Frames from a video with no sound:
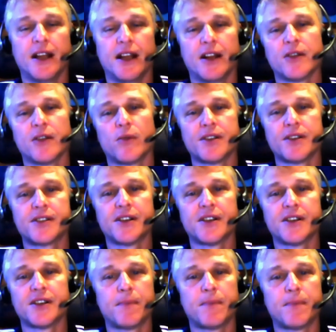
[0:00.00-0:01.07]
In other words,
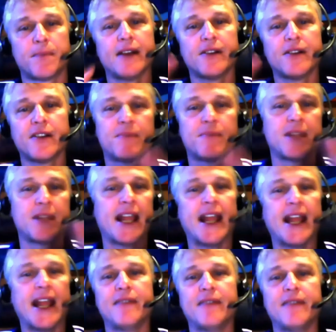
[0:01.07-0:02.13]
there's a pattern of
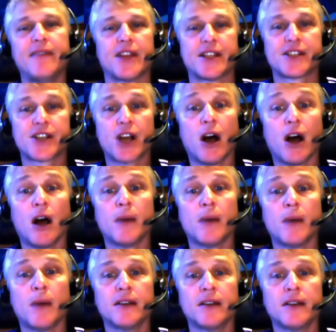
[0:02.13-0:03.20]
behavior that's
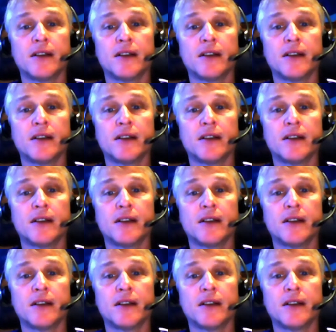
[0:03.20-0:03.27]
common